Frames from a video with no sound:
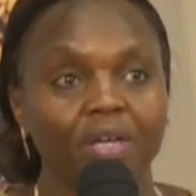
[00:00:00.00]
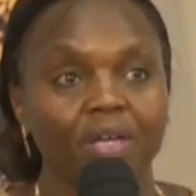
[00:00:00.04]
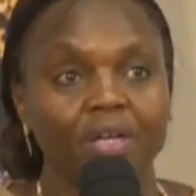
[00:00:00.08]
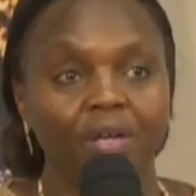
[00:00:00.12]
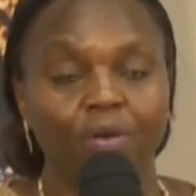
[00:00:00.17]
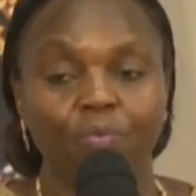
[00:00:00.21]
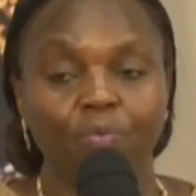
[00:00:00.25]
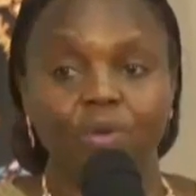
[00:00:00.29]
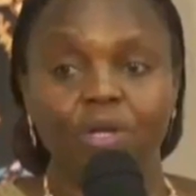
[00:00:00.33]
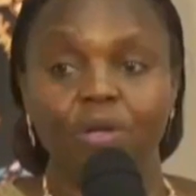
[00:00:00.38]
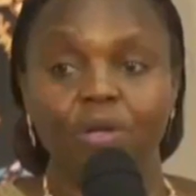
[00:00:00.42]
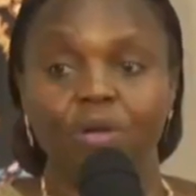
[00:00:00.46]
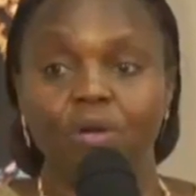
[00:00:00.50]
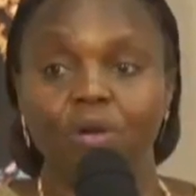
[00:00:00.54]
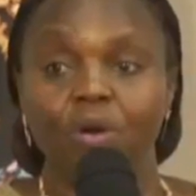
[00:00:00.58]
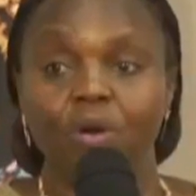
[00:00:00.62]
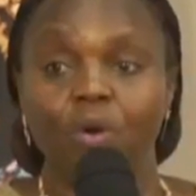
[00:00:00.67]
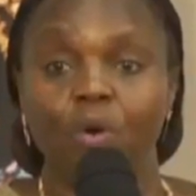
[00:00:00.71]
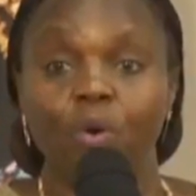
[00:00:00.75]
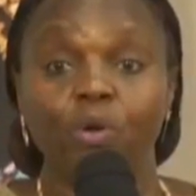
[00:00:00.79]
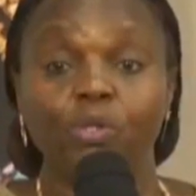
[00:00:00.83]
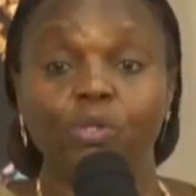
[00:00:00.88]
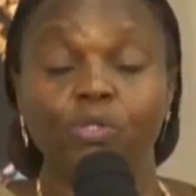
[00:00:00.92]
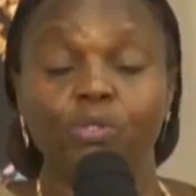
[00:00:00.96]
And
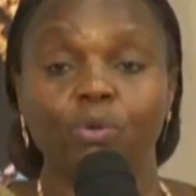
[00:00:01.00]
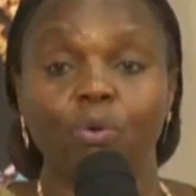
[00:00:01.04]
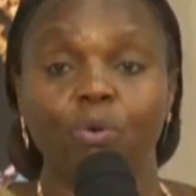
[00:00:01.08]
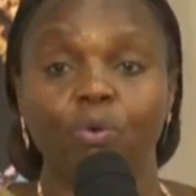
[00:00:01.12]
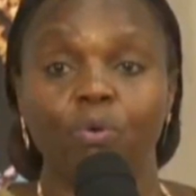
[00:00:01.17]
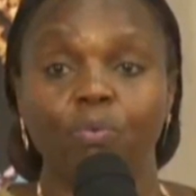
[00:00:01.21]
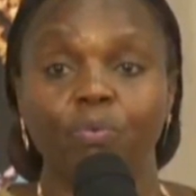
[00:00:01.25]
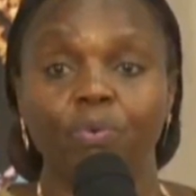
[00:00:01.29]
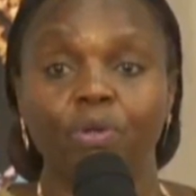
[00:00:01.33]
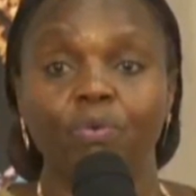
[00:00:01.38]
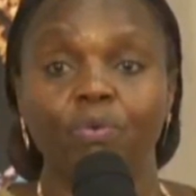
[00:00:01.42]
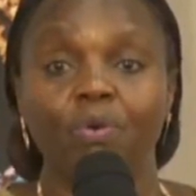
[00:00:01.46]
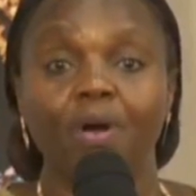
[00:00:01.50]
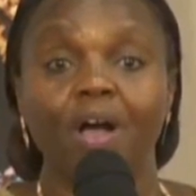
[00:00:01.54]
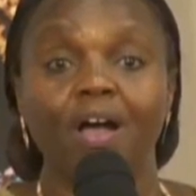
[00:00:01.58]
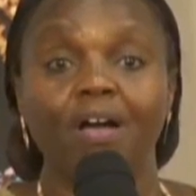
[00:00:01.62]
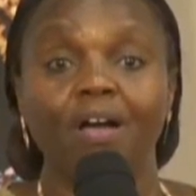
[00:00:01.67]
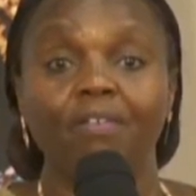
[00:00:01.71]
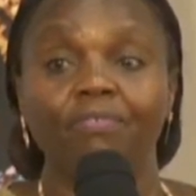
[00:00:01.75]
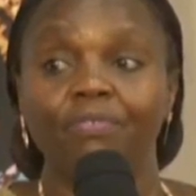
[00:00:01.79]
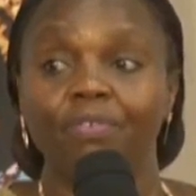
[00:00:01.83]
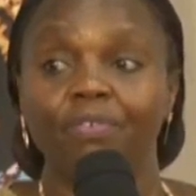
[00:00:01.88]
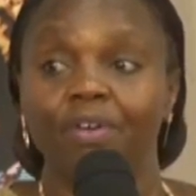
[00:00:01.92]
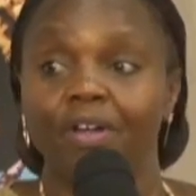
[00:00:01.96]
we also will
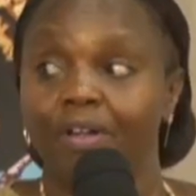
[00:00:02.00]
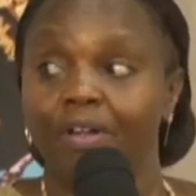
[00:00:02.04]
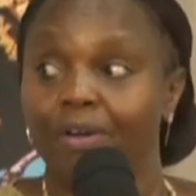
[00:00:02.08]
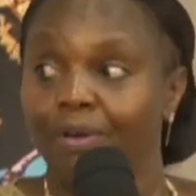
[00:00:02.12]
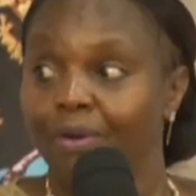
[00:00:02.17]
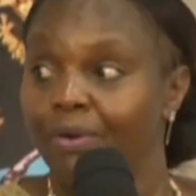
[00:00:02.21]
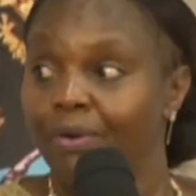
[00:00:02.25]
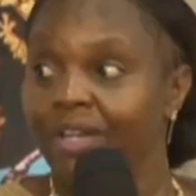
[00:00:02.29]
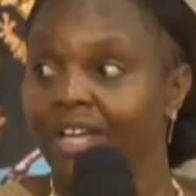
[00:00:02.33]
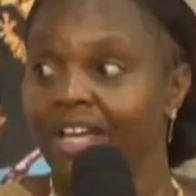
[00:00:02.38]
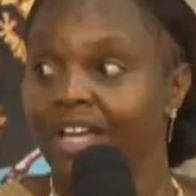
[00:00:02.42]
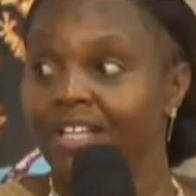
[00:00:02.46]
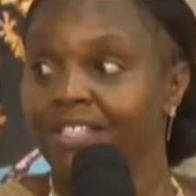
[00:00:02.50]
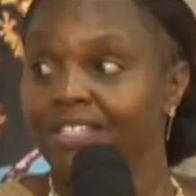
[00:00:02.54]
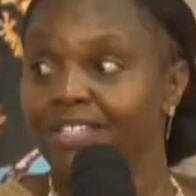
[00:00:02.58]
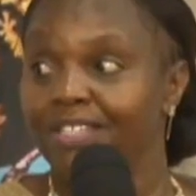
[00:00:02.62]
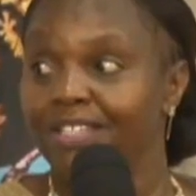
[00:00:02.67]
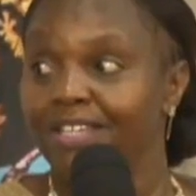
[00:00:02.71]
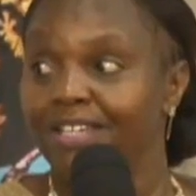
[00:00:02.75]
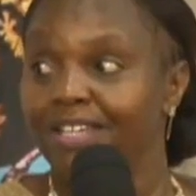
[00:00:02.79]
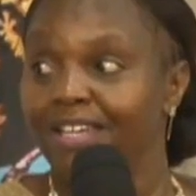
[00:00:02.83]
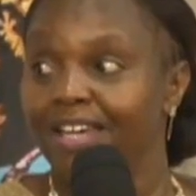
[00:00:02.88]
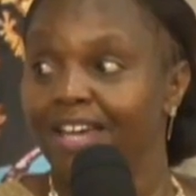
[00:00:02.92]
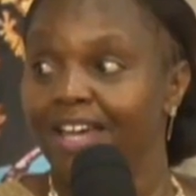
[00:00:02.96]
have
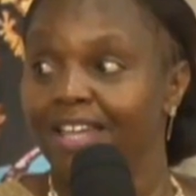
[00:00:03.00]
lawyers.